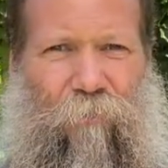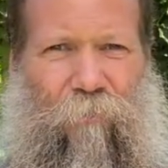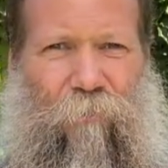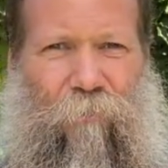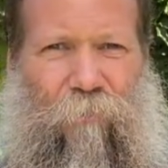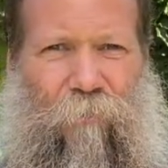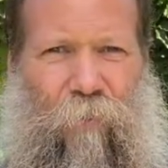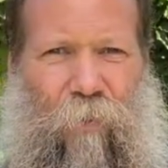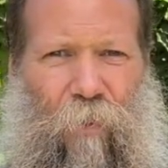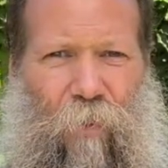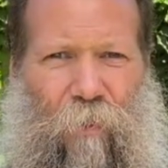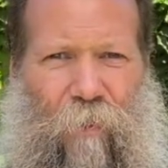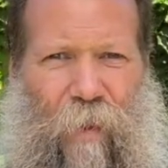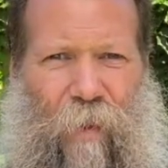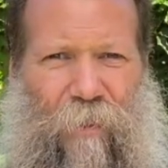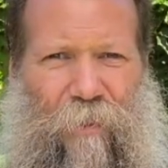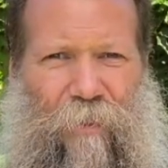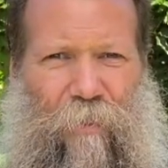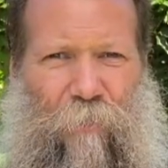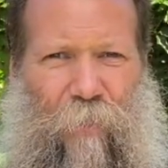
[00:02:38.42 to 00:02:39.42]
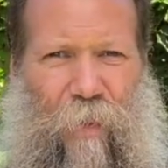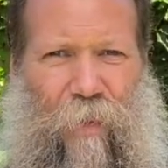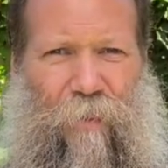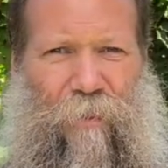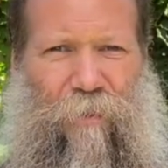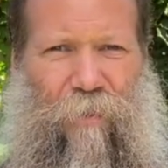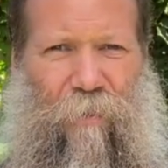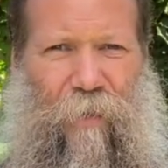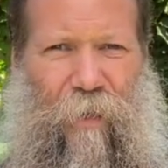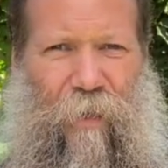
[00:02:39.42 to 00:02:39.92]
fill that space
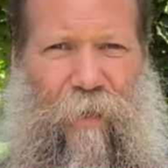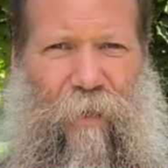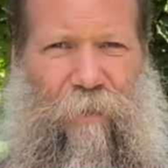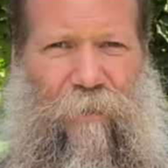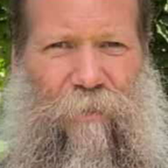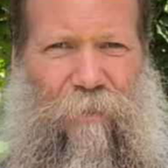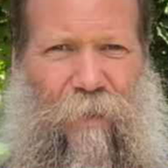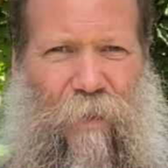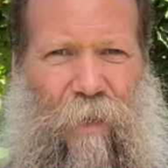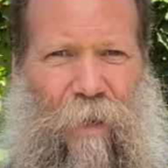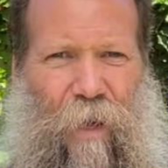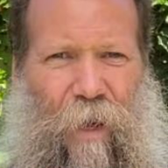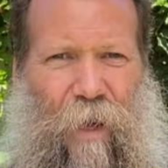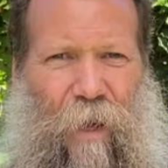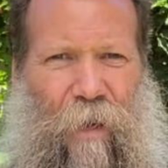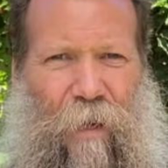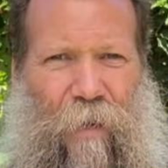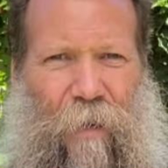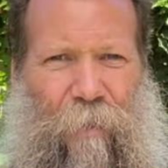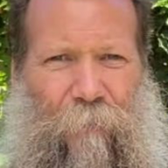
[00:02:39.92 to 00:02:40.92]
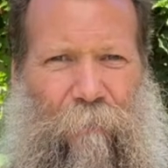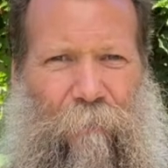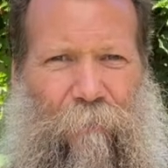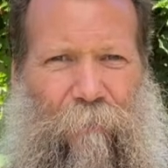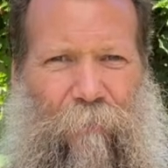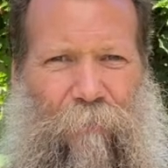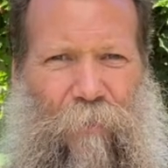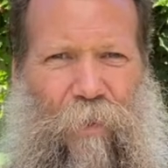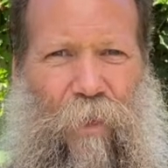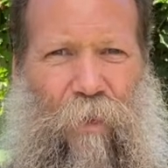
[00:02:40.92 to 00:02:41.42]
so that it's,
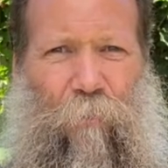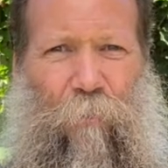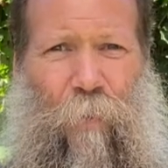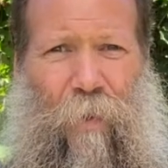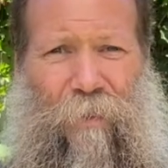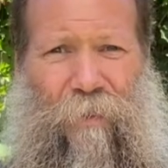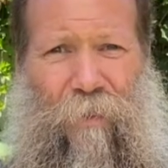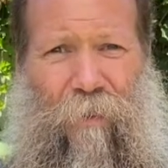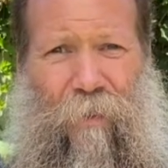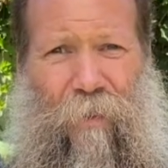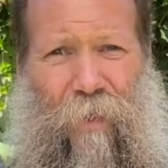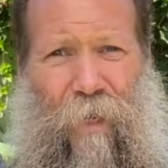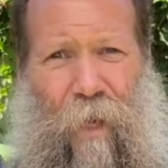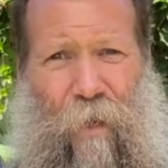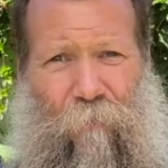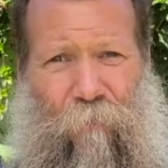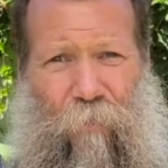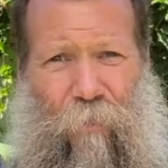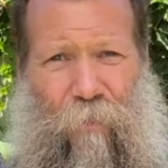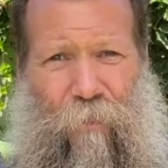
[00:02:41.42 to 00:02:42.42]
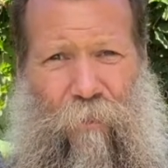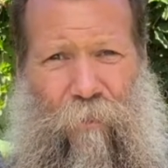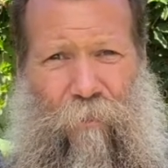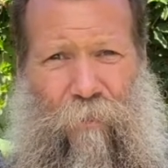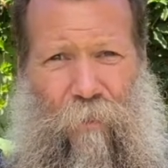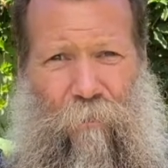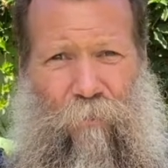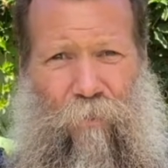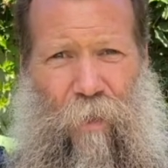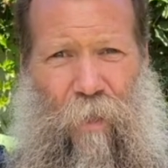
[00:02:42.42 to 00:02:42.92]
you know, basically covering the
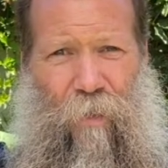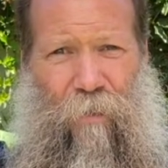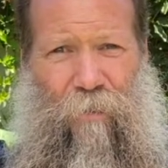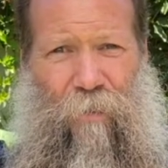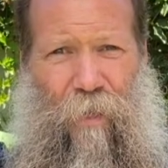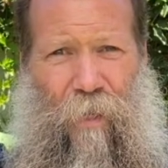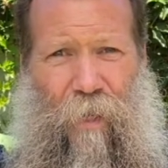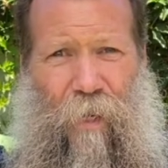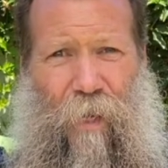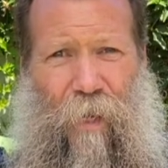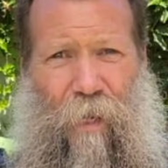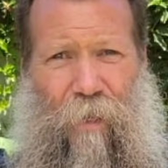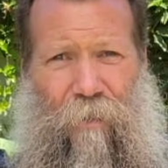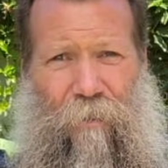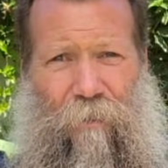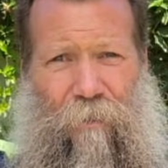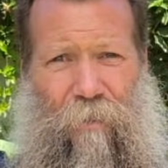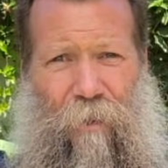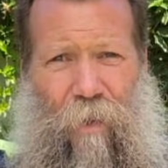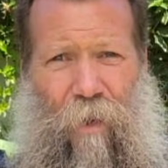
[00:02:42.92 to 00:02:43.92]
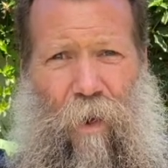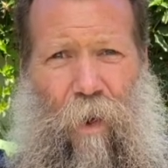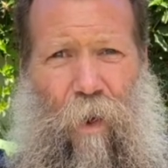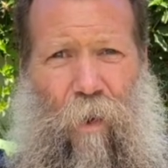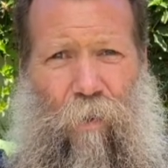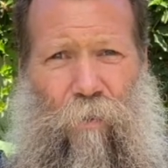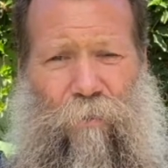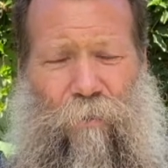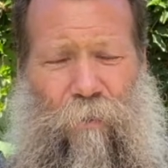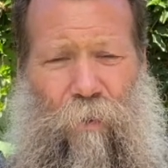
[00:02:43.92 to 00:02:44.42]
subject and
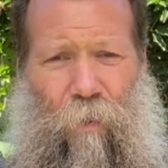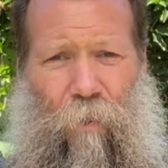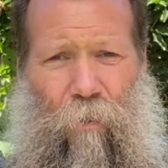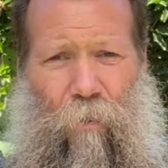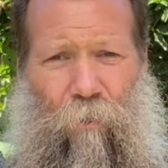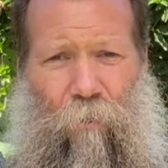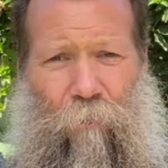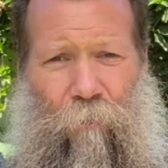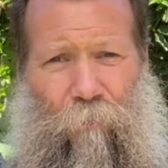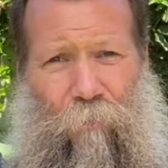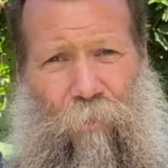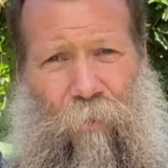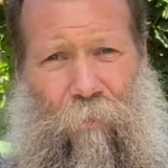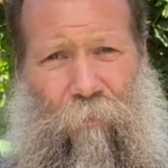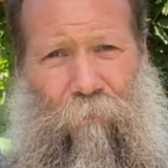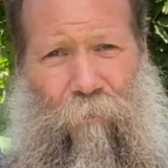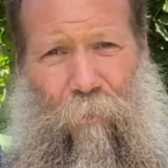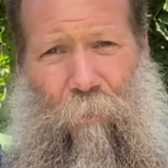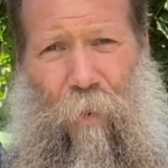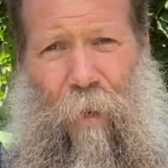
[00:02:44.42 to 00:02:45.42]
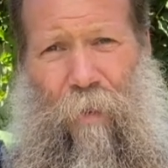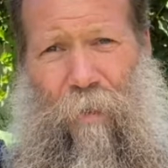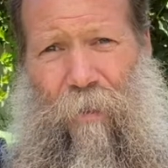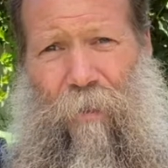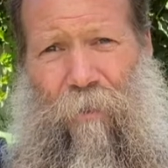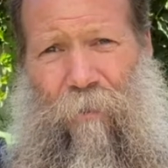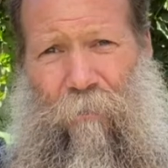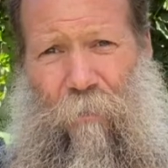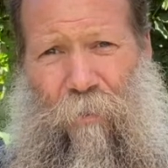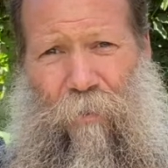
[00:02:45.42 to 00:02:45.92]
also, you know, the body
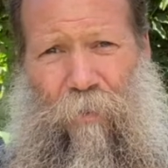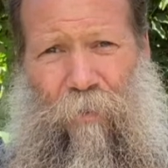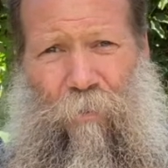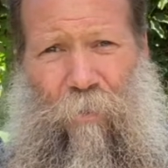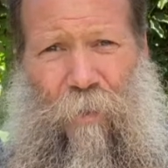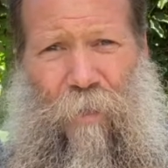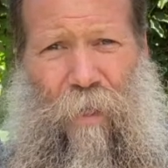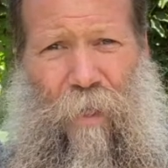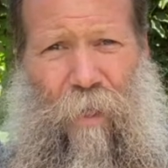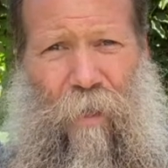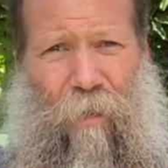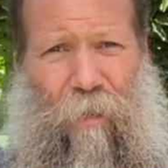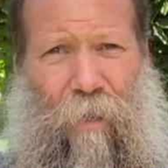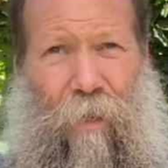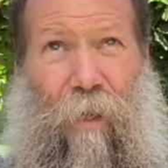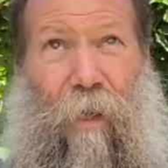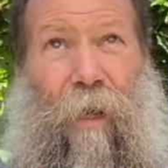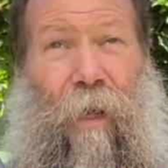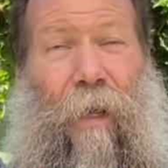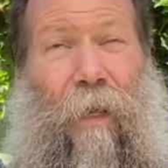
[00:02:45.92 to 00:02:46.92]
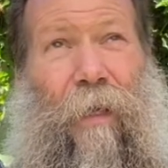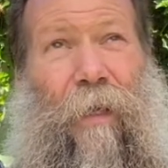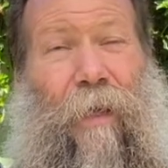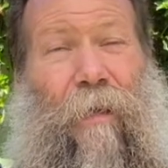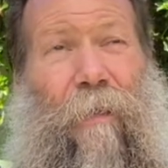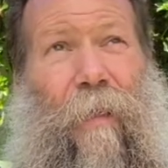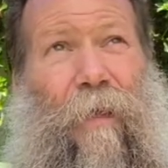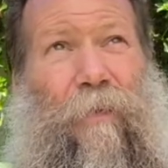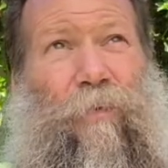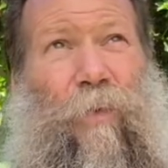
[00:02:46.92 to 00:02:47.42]
as much as we can. And again,
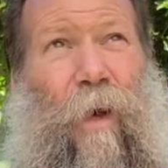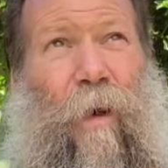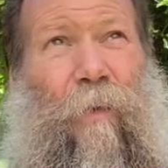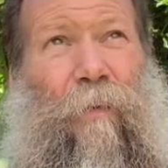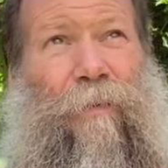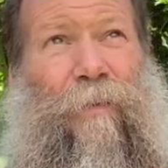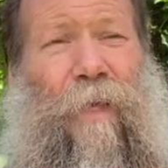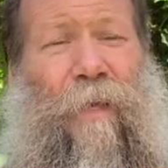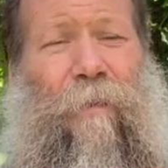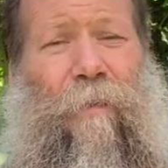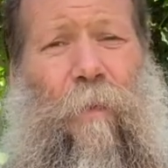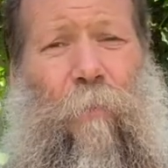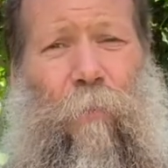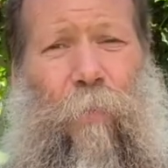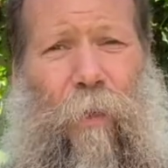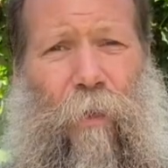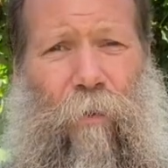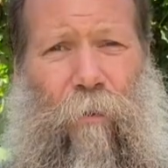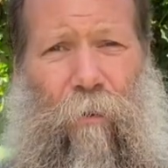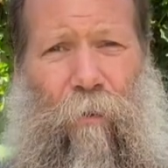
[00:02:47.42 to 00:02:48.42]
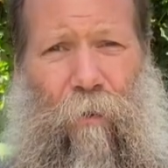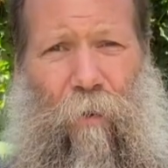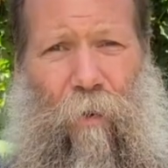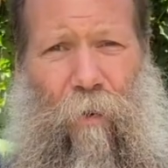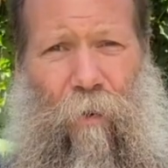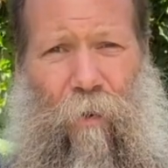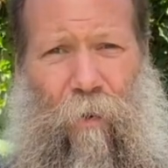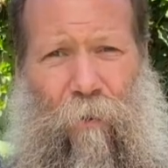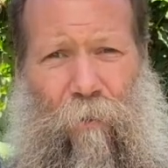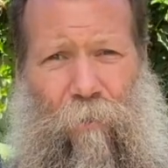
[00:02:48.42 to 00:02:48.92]
that's why I was saying the bigger
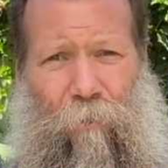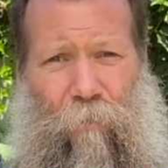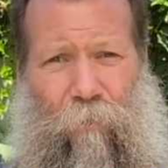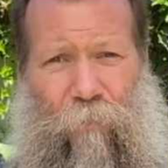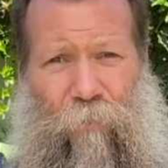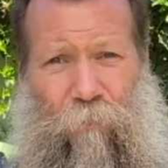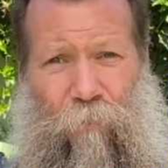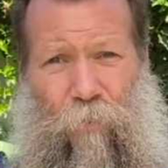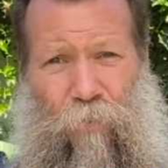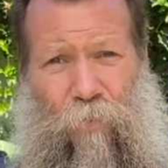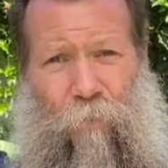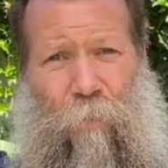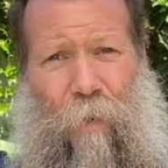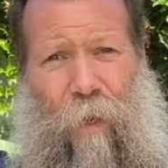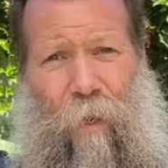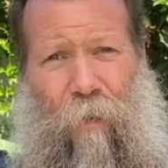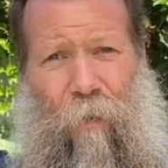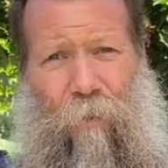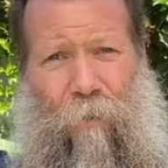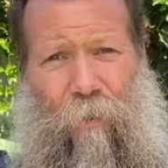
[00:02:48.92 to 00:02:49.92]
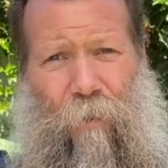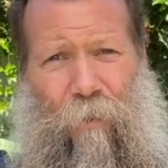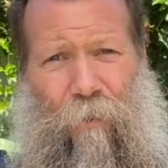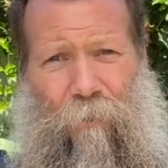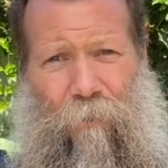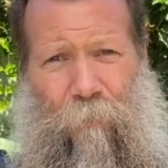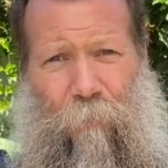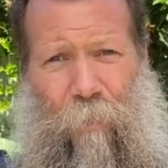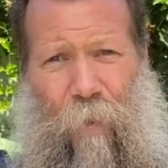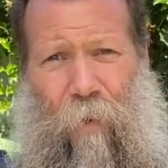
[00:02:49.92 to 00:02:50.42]
our diffusion panel, the
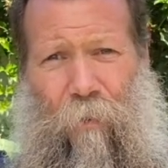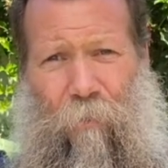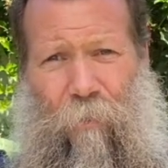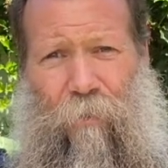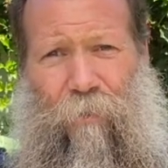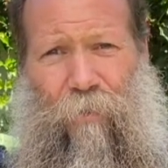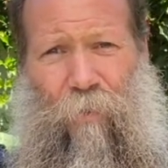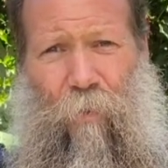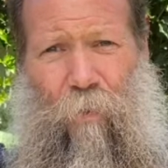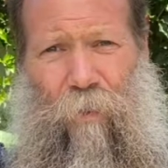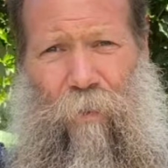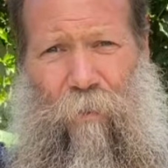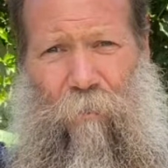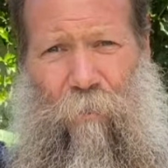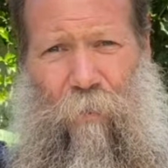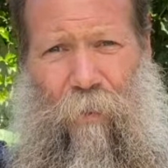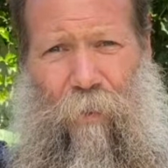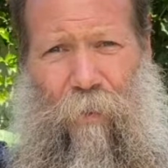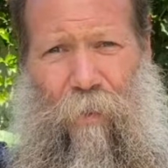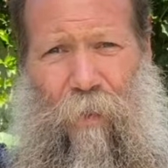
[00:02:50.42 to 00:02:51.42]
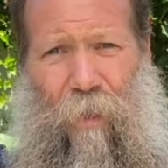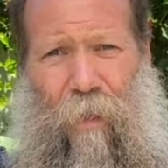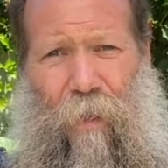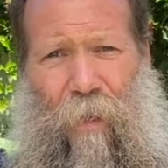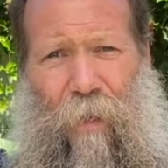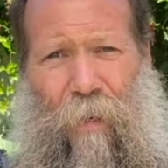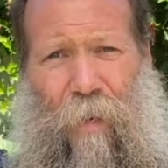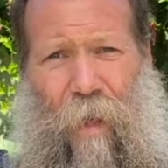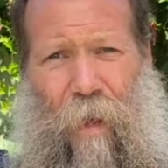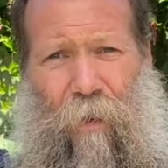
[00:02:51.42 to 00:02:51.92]
better it's going to be.
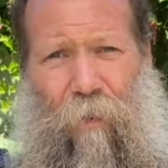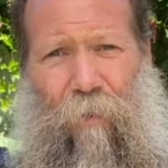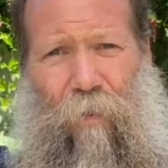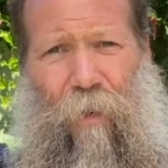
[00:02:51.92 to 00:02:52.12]
Now,